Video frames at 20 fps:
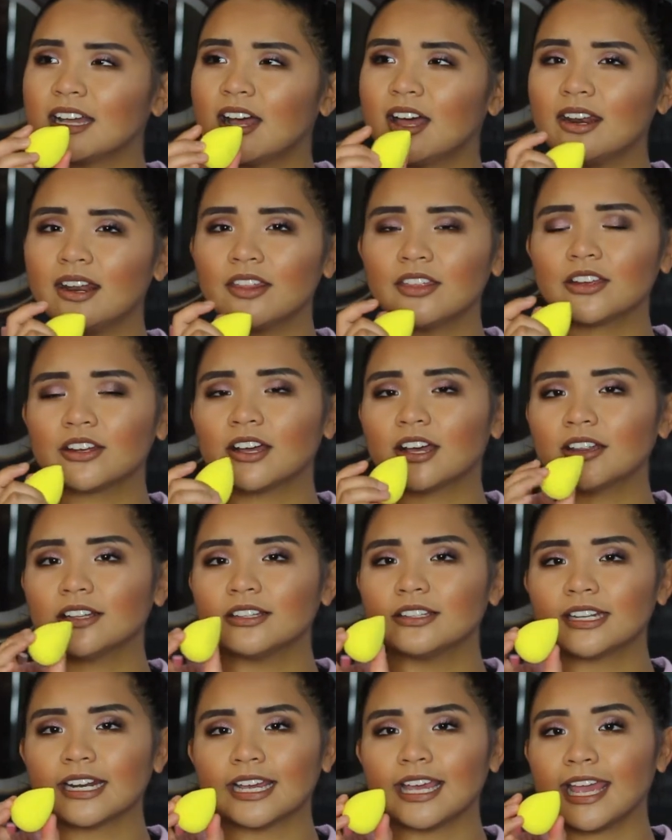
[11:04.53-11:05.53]
another
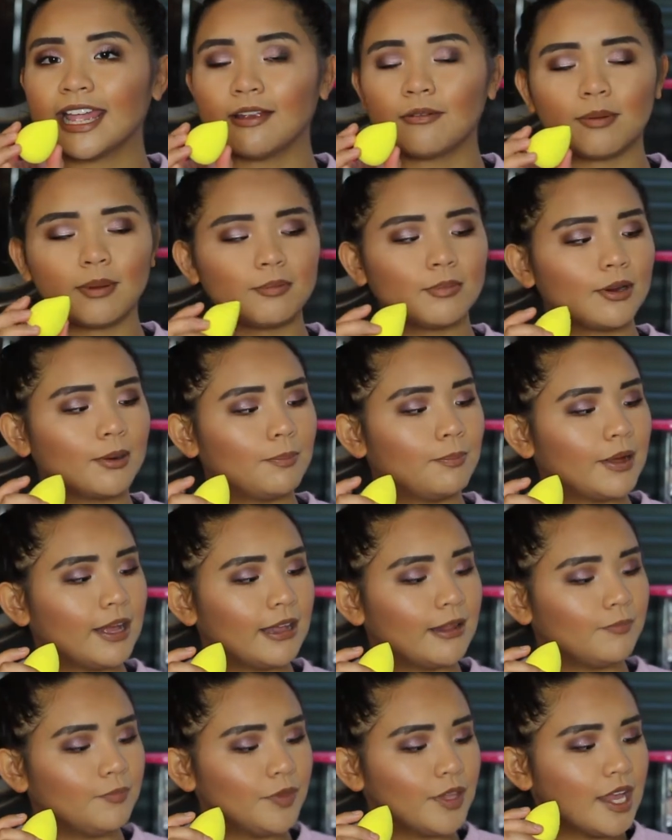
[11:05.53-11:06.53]
color that I can't remember.
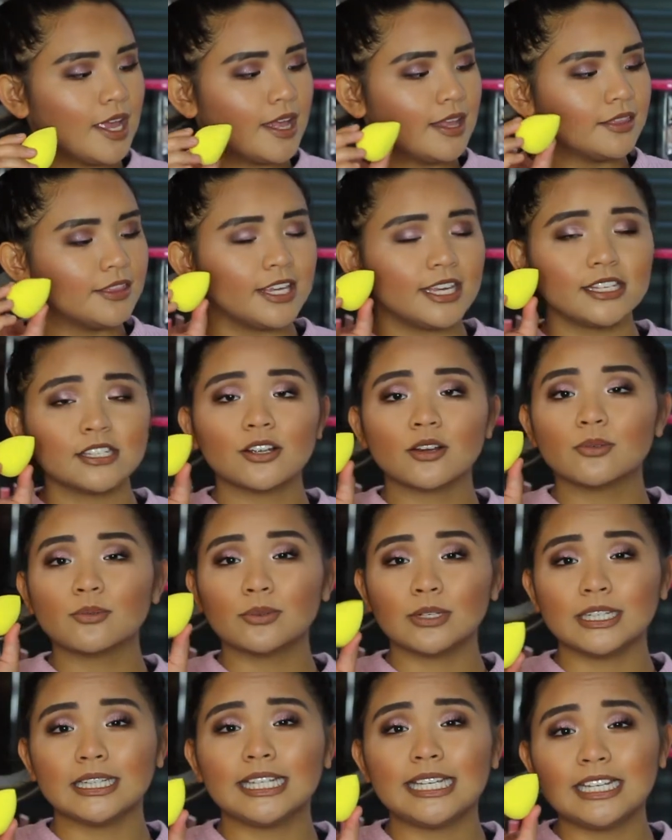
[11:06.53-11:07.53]
But these are
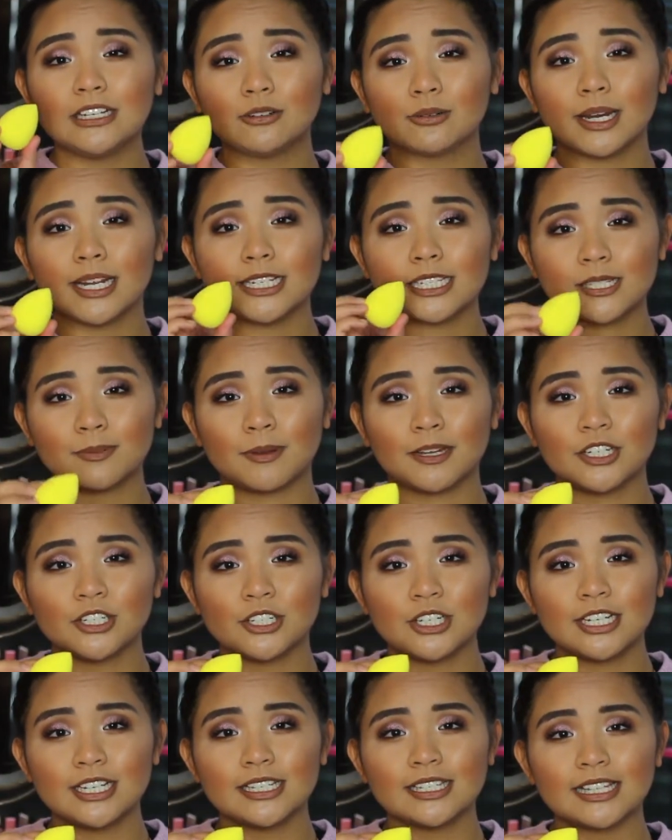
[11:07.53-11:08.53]
really great
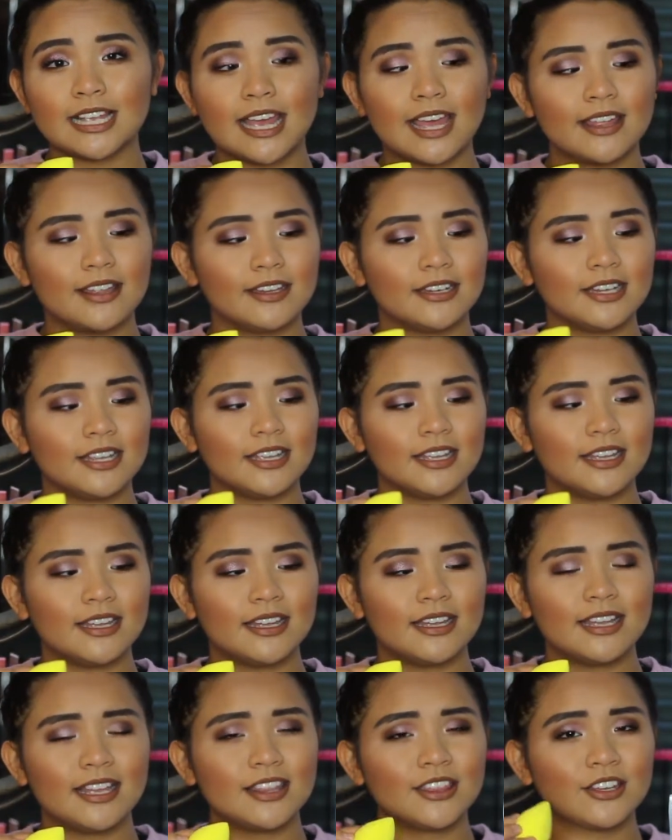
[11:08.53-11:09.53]
sponges and
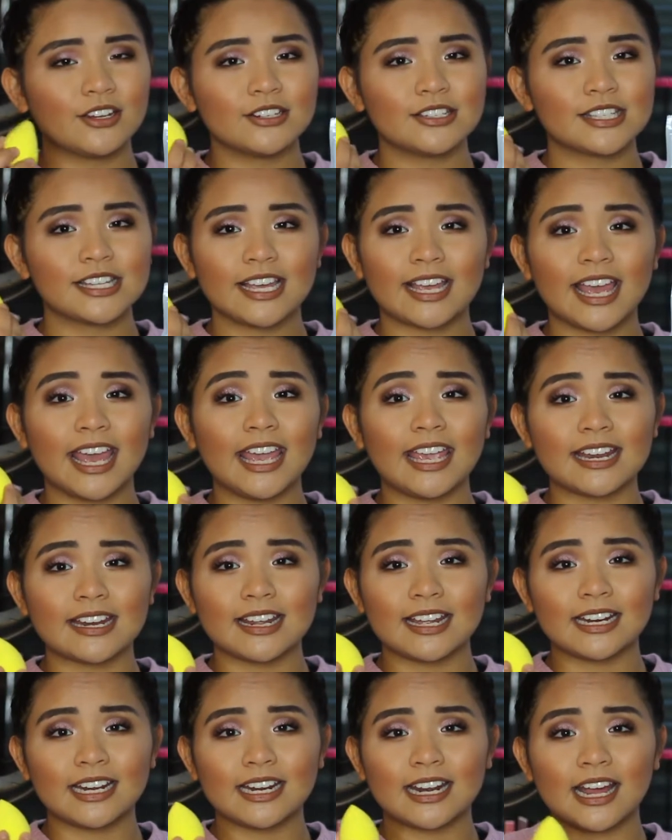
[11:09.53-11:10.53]
there's like
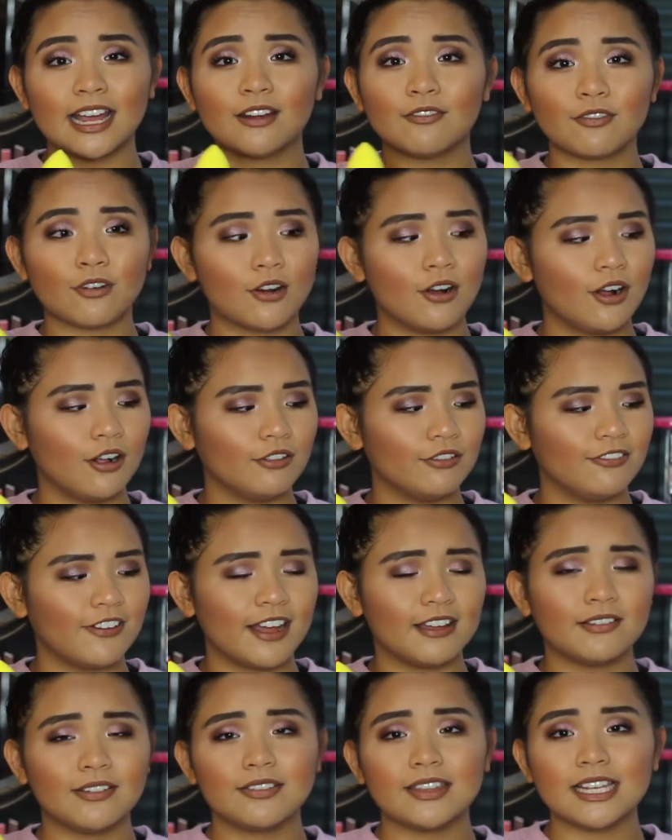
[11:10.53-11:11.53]
$8.99 for all
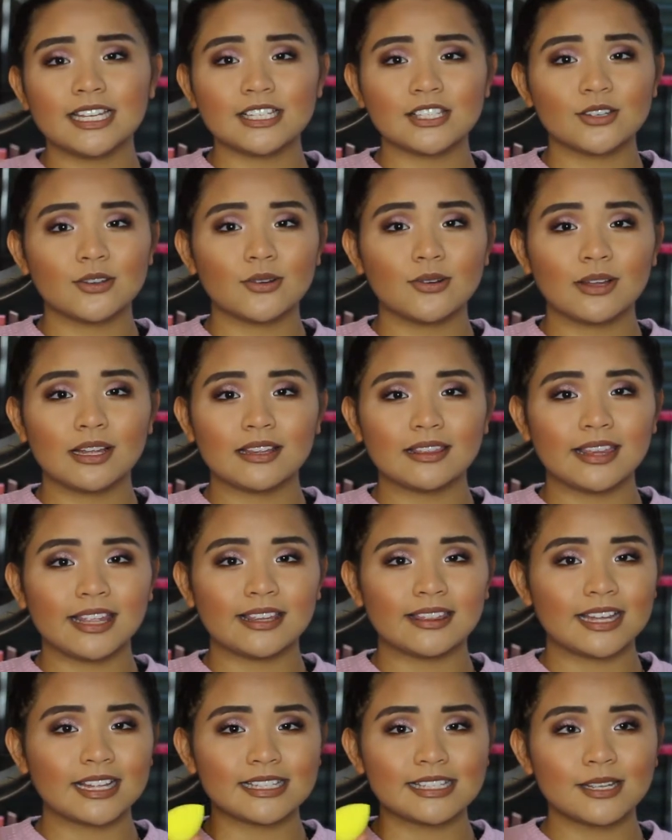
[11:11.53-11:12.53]
five of these, so
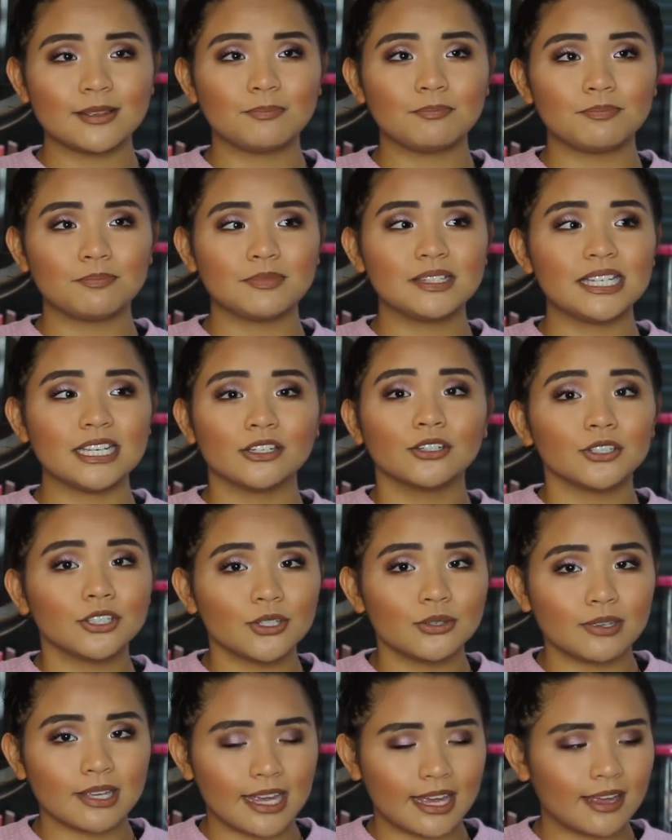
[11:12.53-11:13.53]
like that's a deal
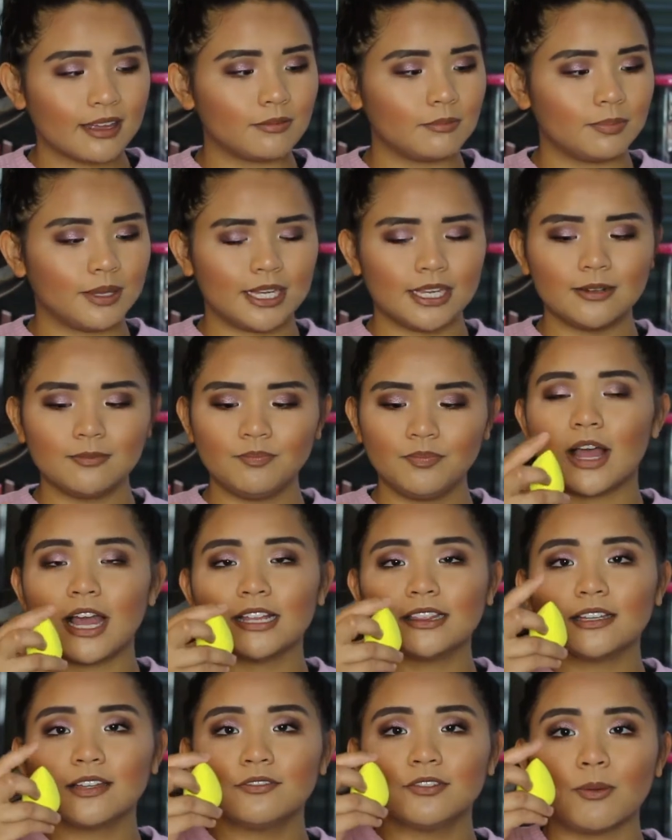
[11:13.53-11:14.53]
you can't beat.
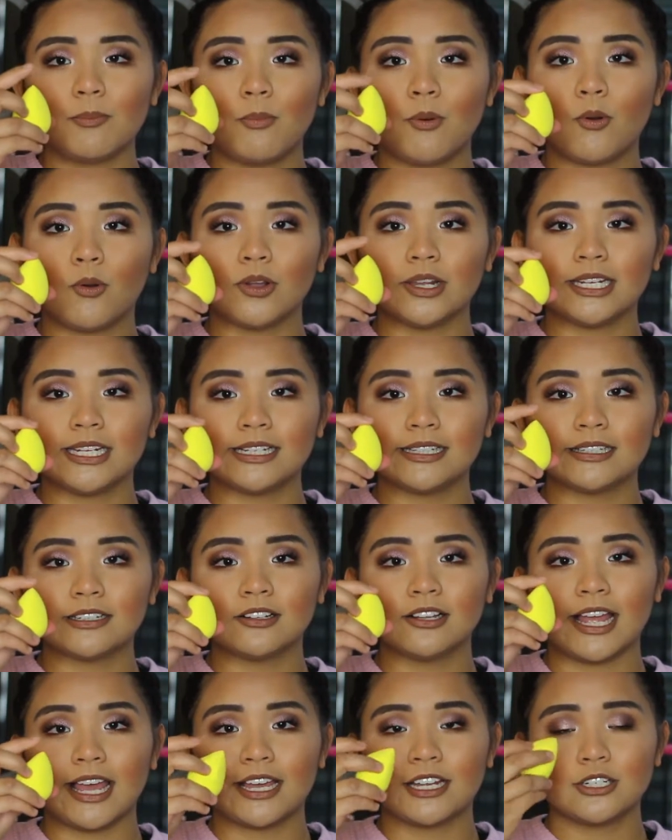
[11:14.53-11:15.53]
I love the pointy
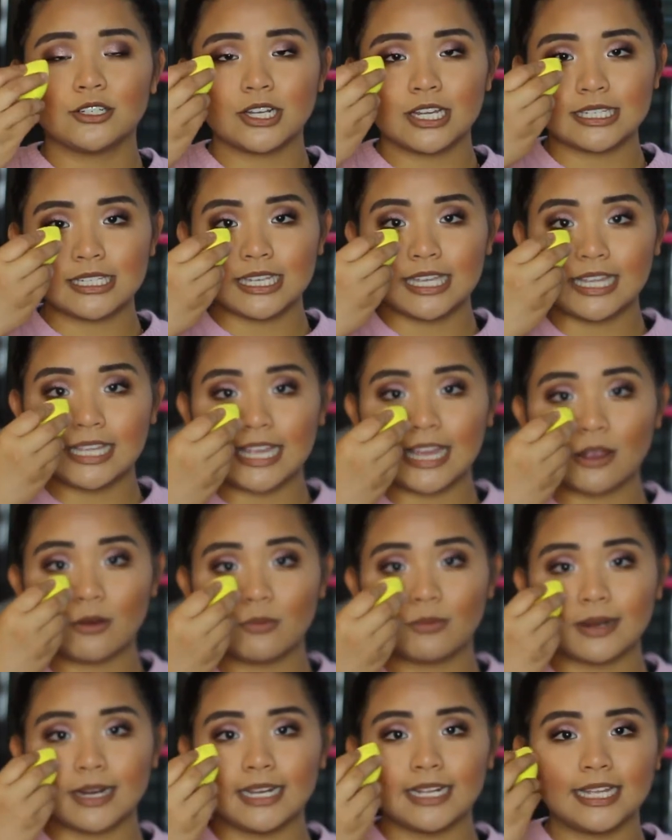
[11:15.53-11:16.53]
little edge because it can
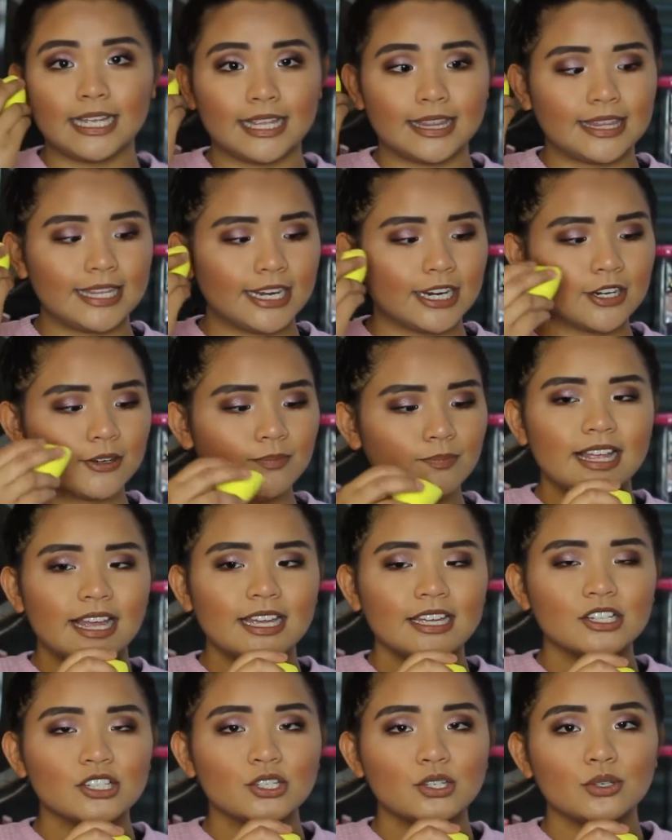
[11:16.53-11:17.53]
get right in there.
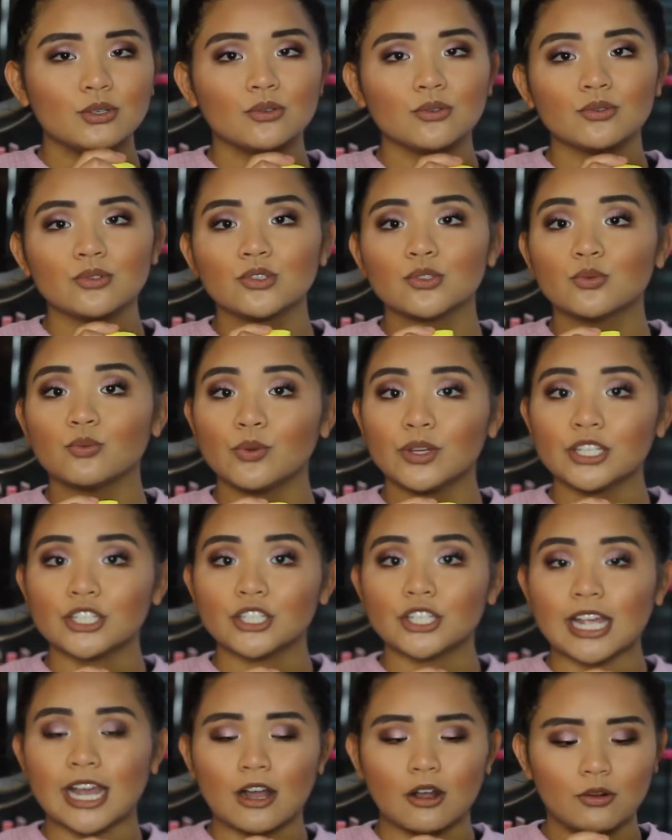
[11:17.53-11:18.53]
I like to
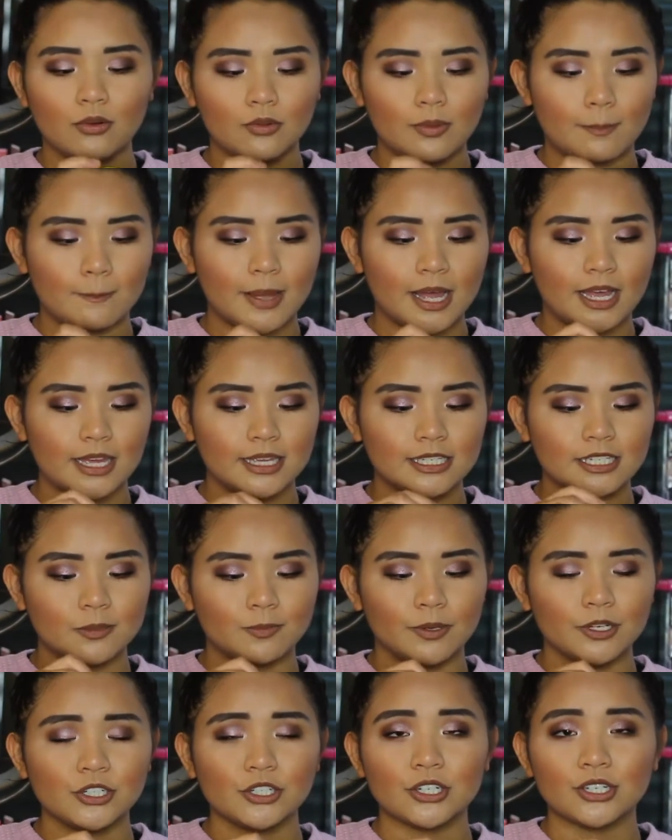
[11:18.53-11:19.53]
switch out my
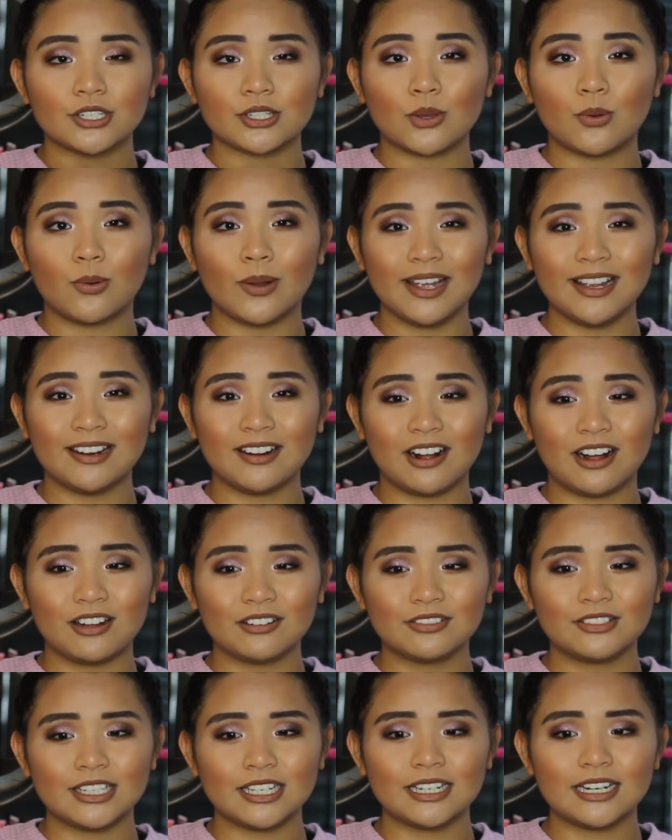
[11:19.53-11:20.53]
sponges quite
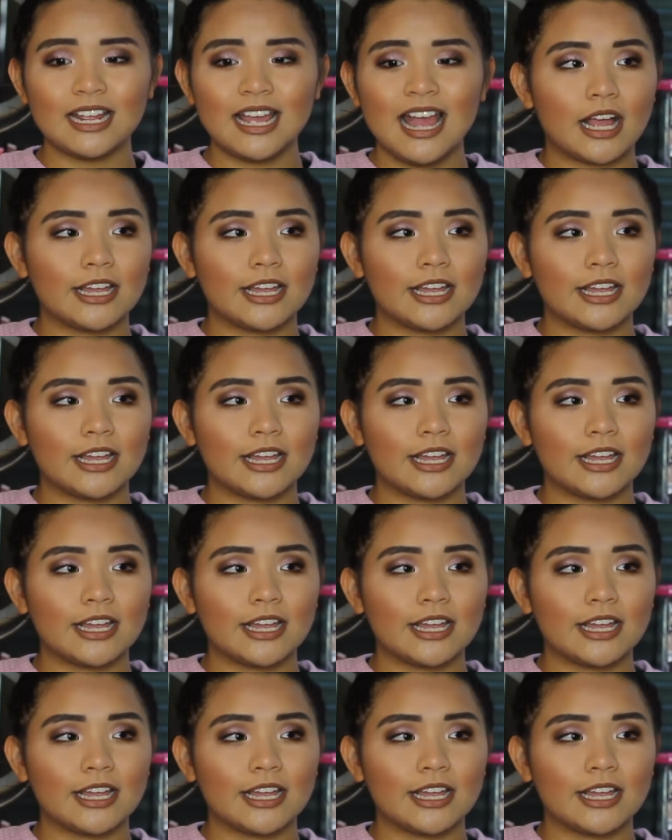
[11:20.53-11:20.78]
often.